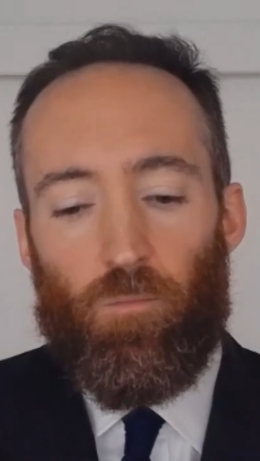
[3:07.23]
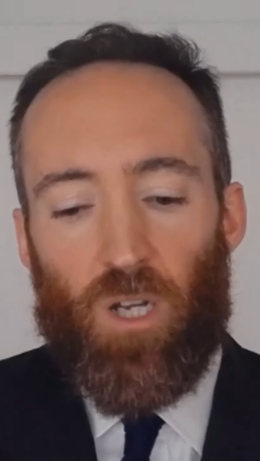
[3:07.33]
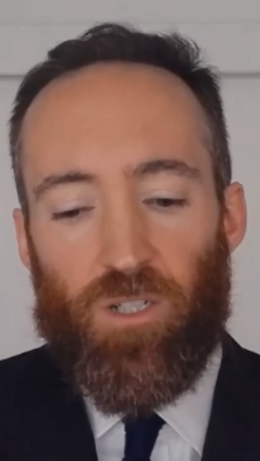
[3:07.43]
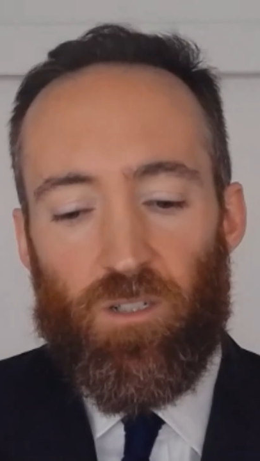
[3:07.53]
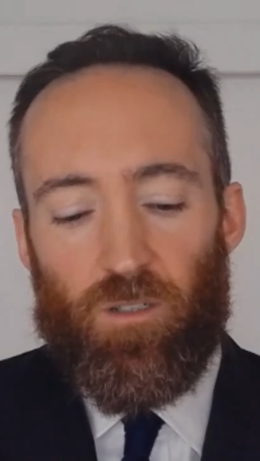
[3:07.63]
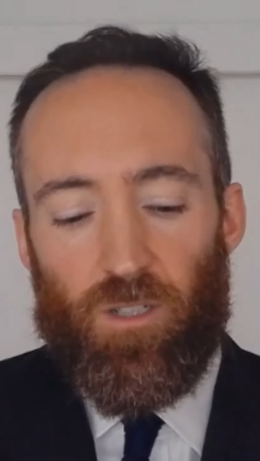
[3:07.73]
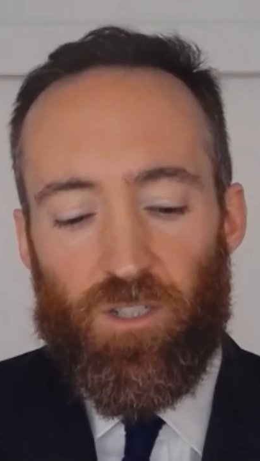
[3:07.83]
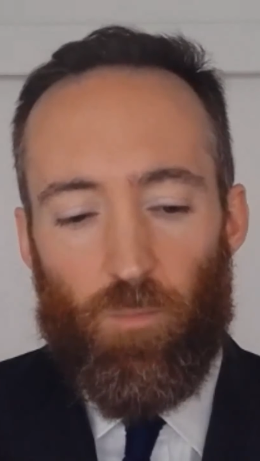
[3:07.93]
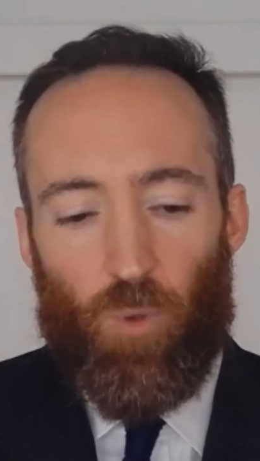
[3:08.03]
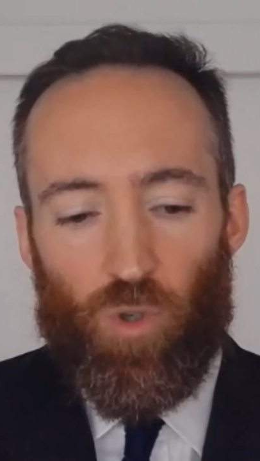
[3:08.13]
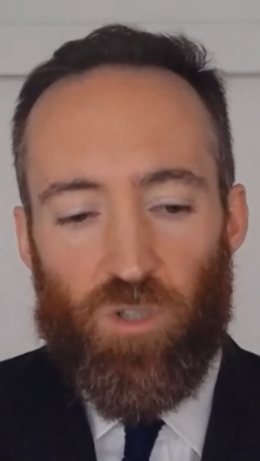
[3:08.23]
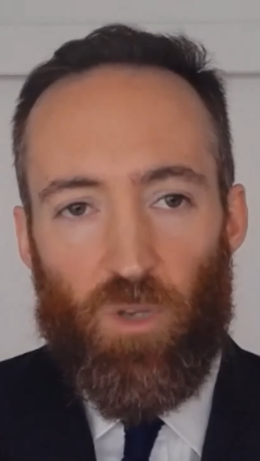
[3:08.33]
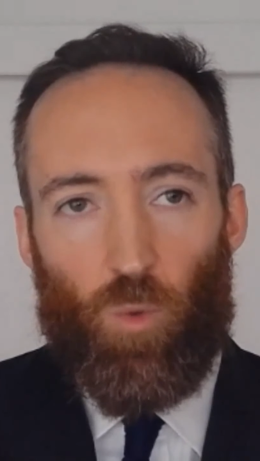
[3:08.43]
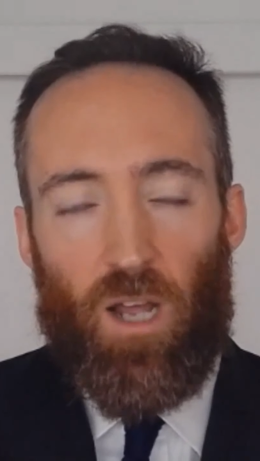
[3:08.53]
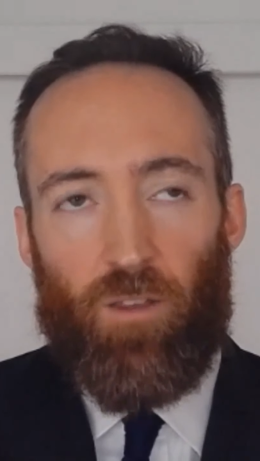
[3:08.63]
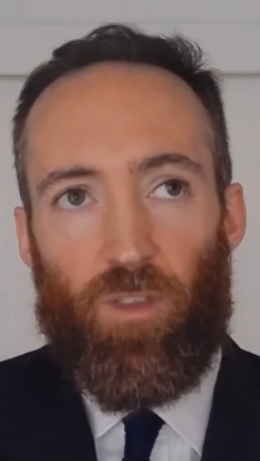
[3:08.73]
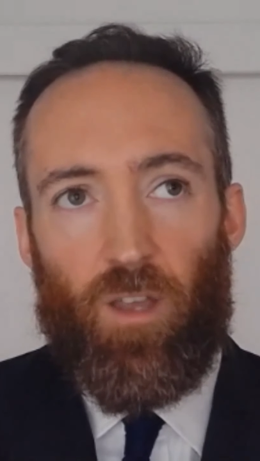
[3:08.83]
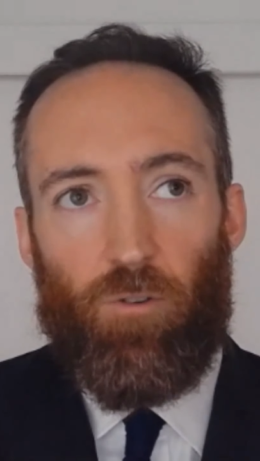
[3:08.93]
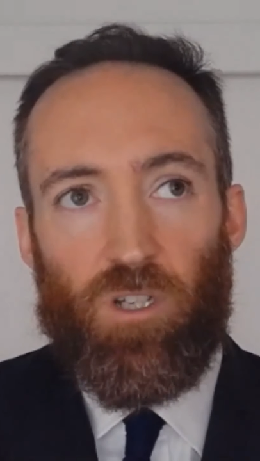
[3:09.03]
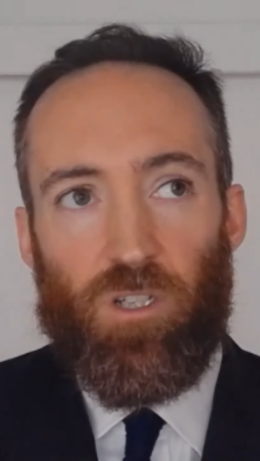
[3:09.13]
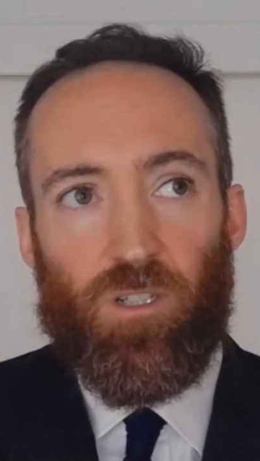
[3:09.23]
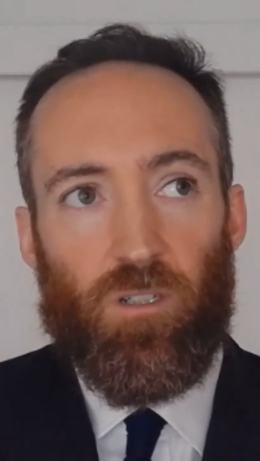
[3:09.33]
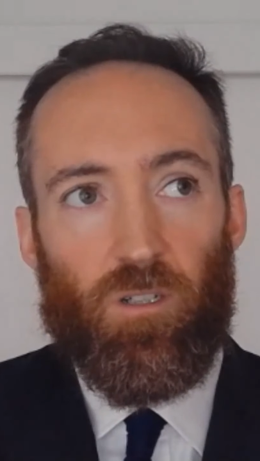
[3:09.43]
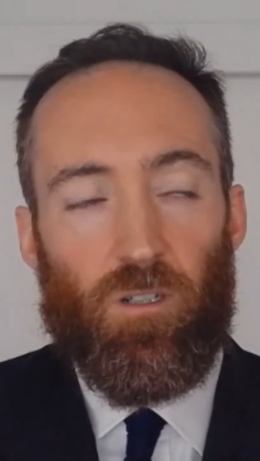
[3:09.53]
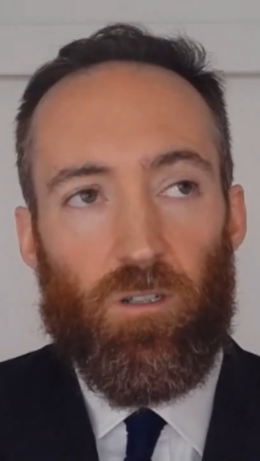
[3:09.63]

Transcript: But it's important to be aware that there is